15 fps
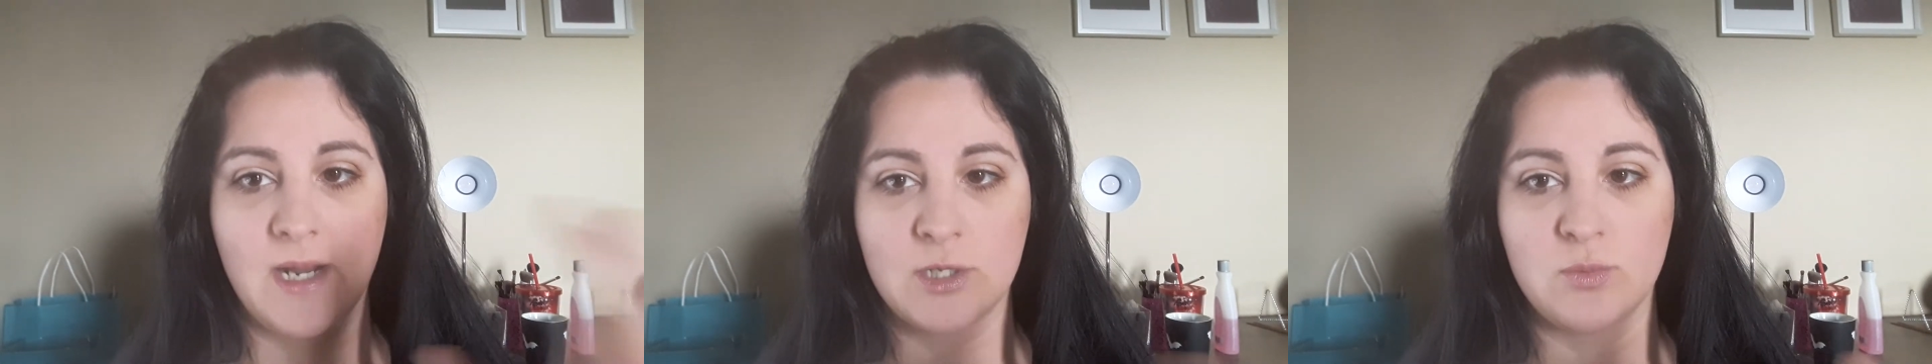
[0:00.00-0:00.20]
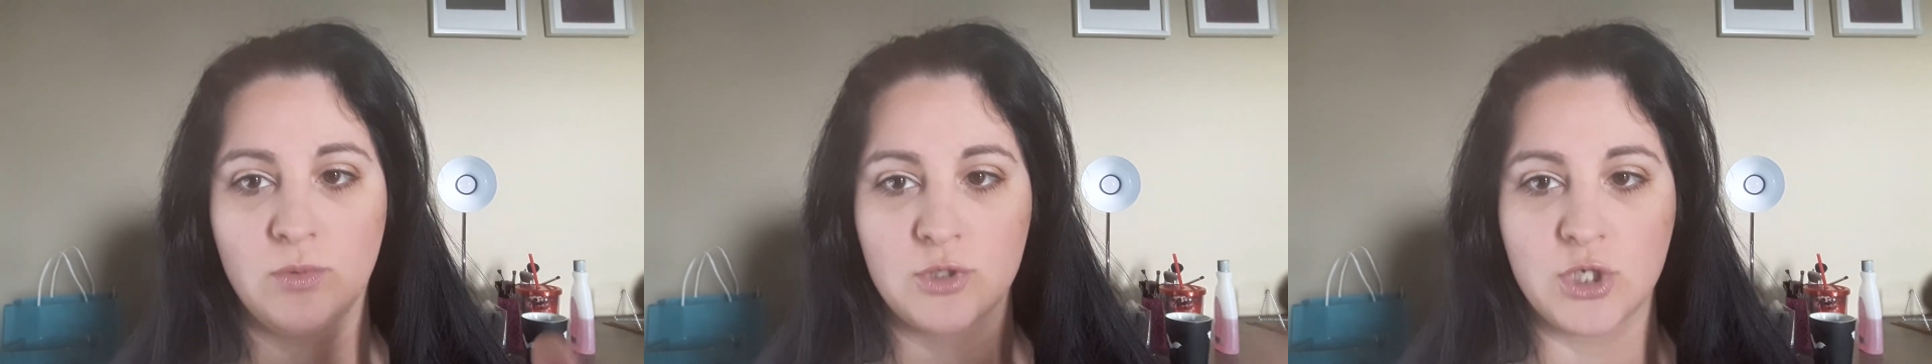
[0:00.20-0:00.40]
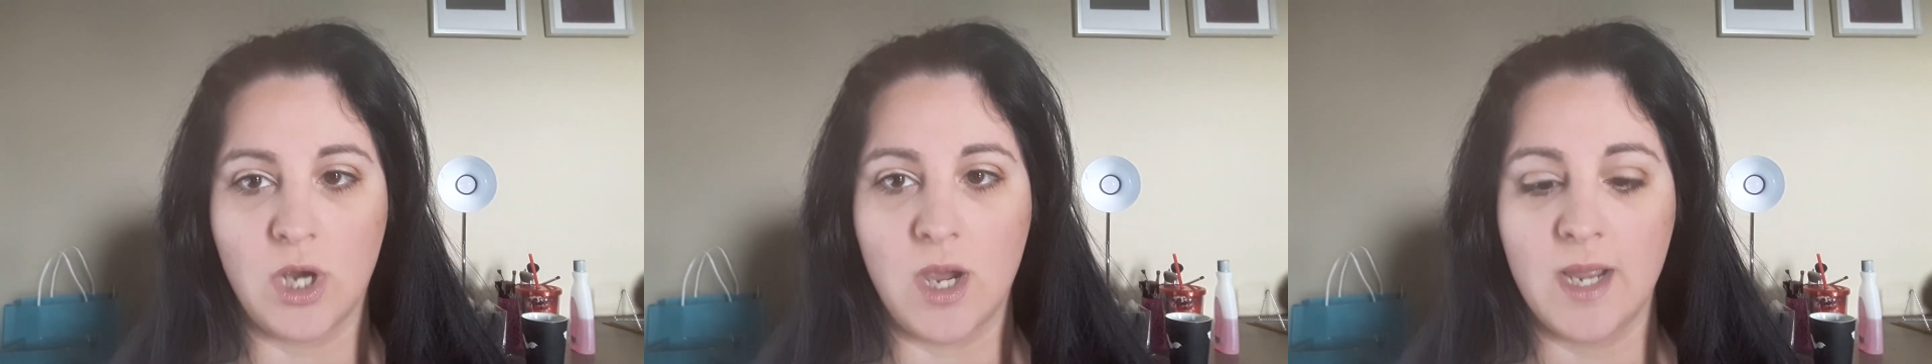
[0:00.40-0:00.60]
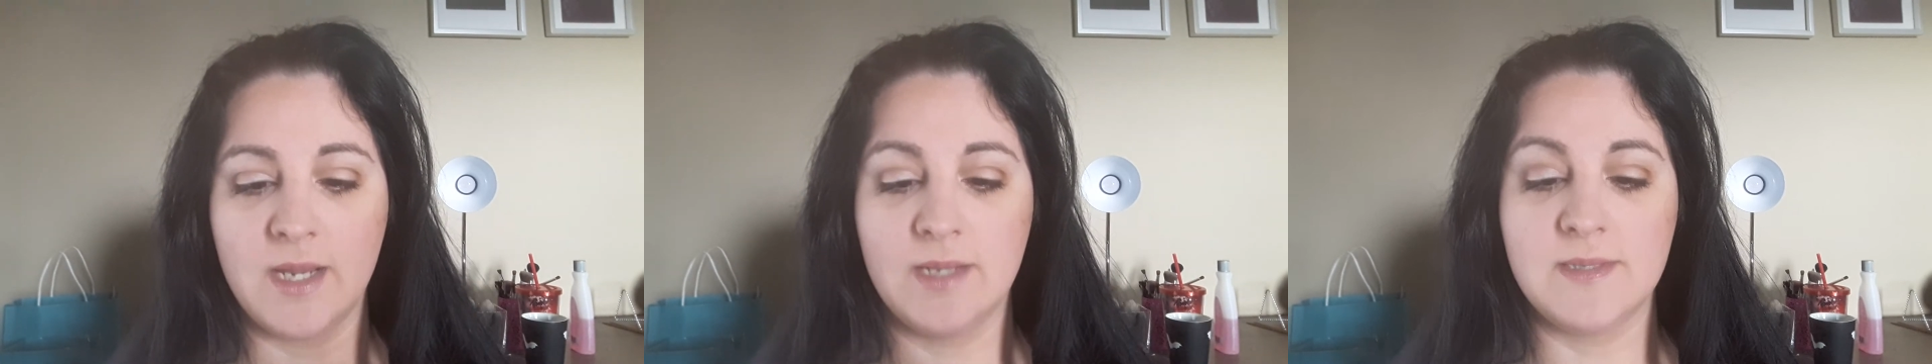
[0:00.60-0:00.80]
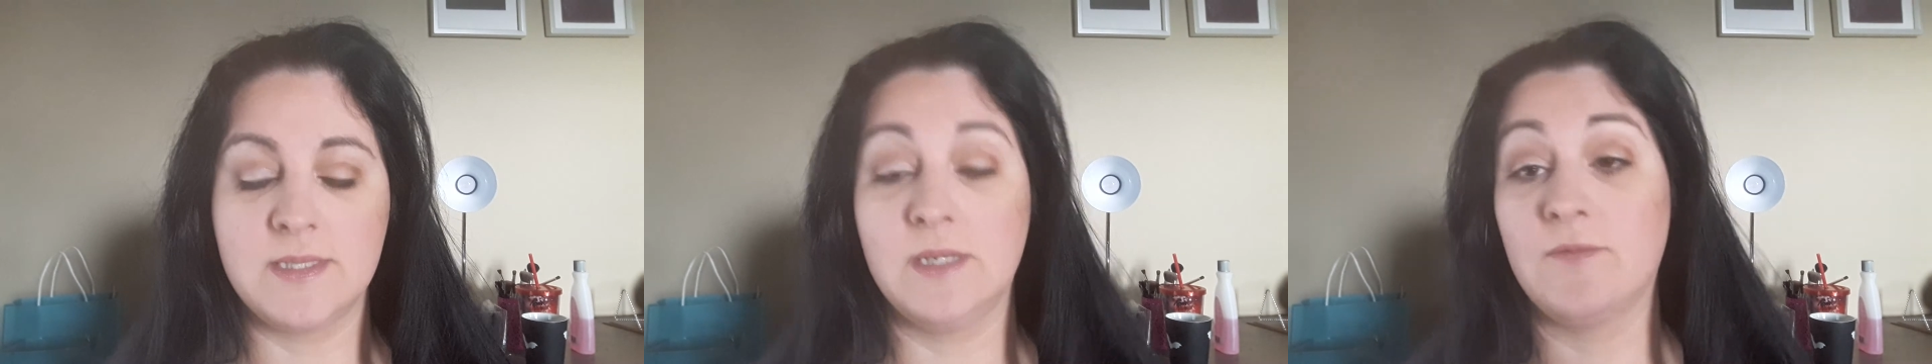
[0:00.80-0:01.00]
actual chai,
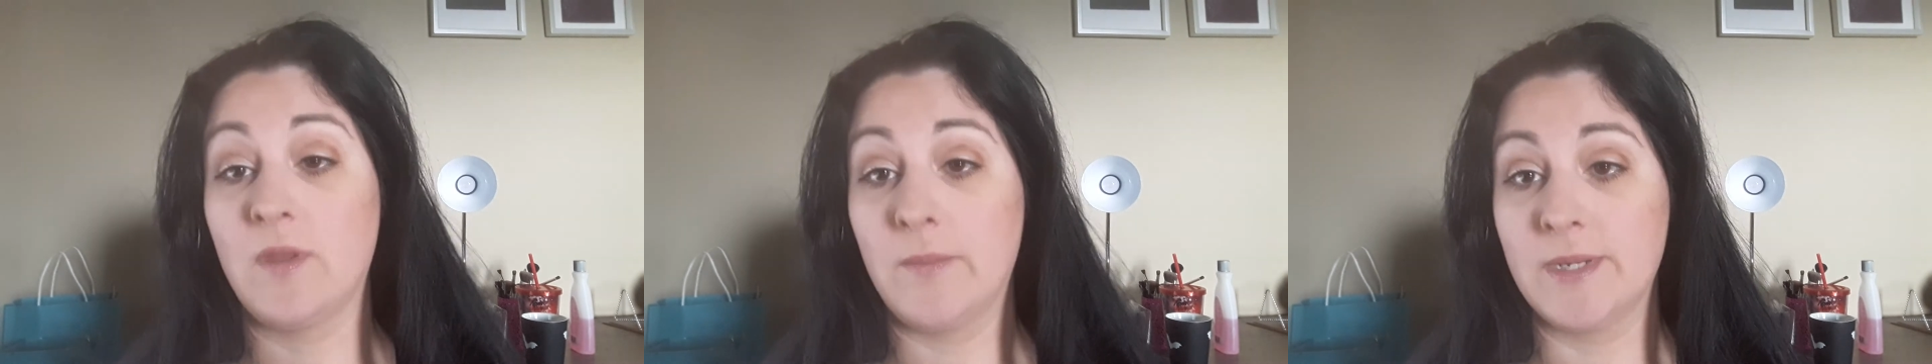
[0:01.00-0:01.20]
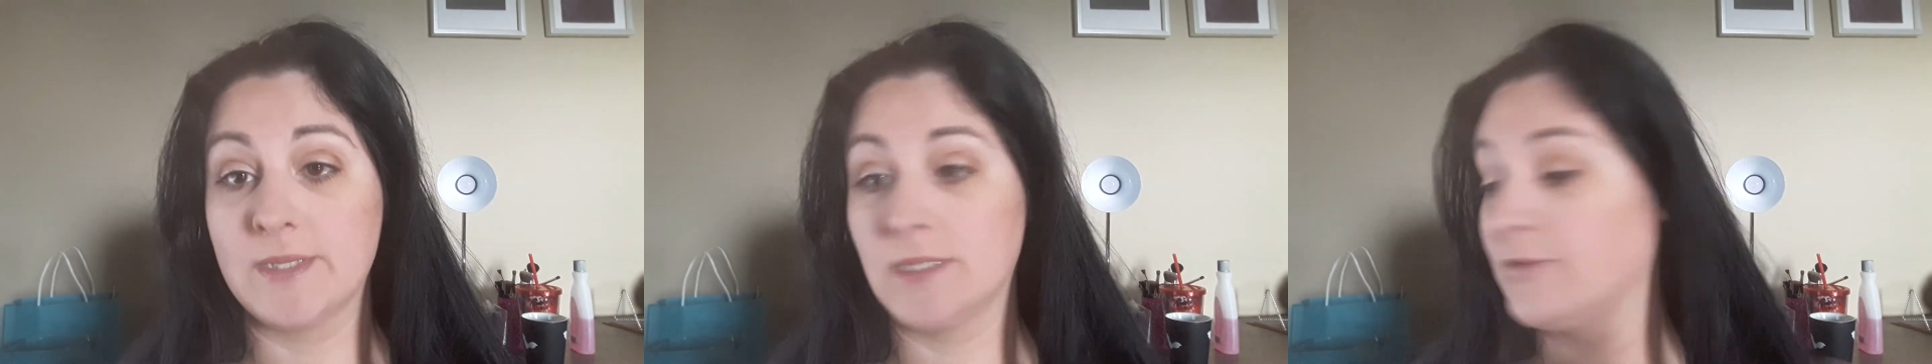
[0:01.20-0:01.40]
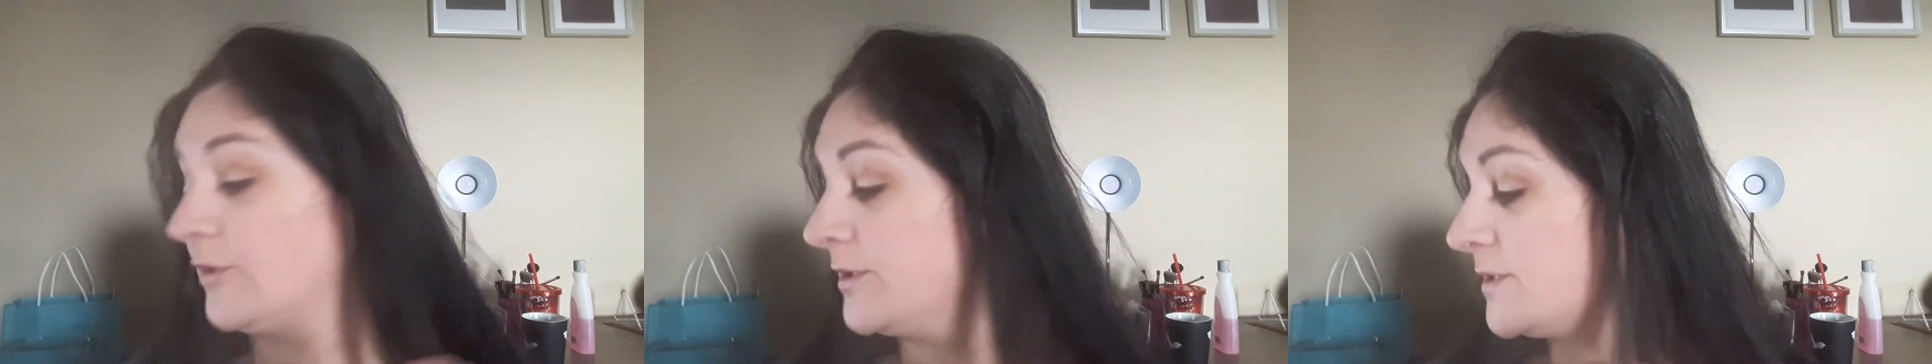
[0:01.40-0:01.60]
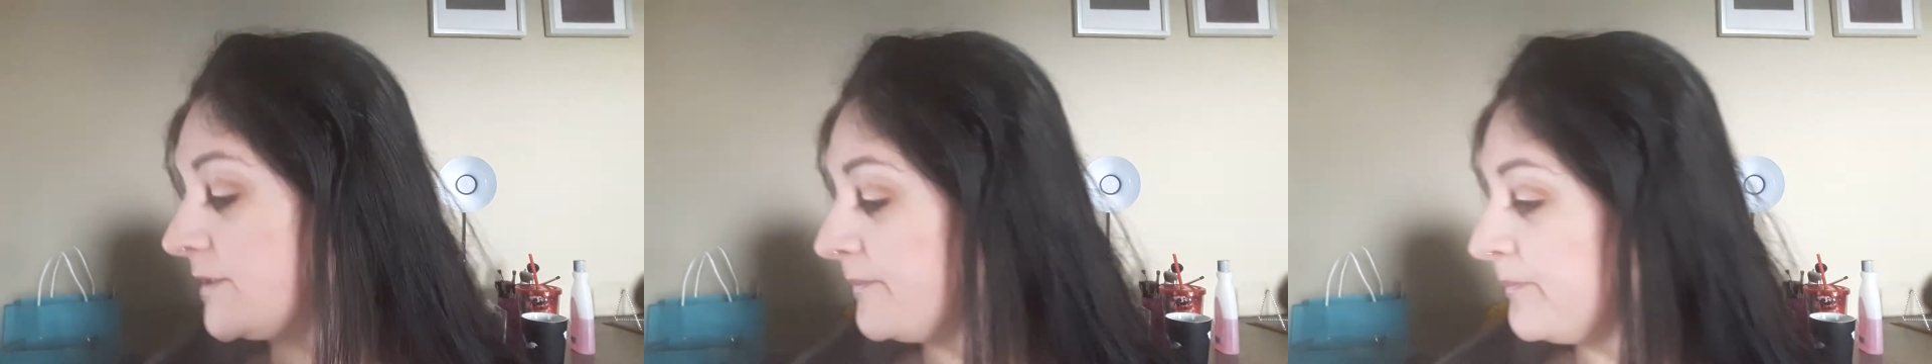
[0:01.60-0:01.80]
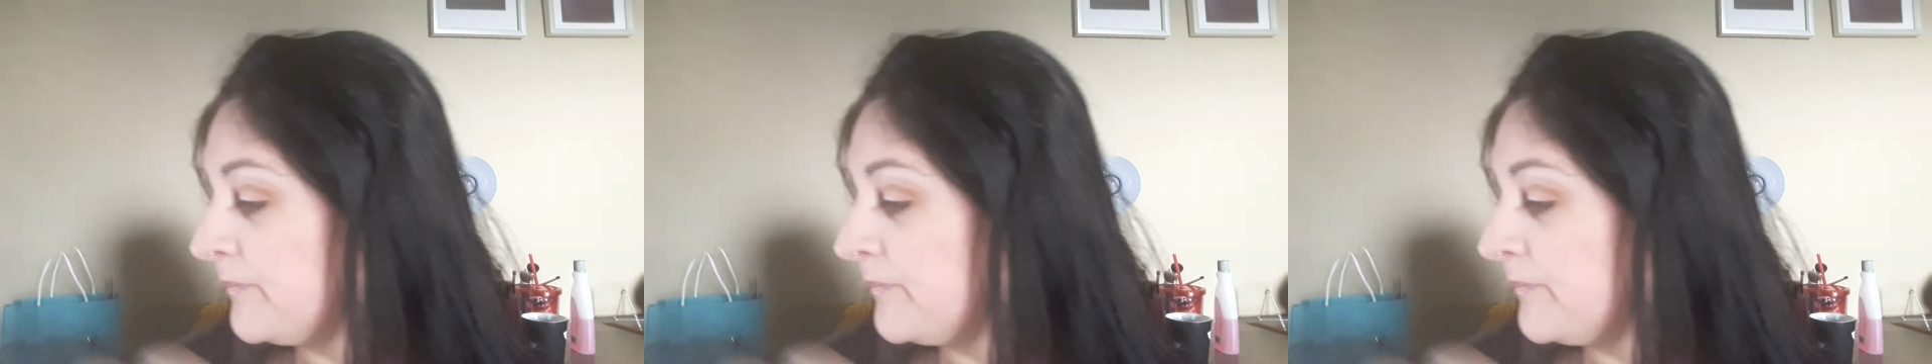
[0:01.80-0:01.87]
and see if that makes a difference.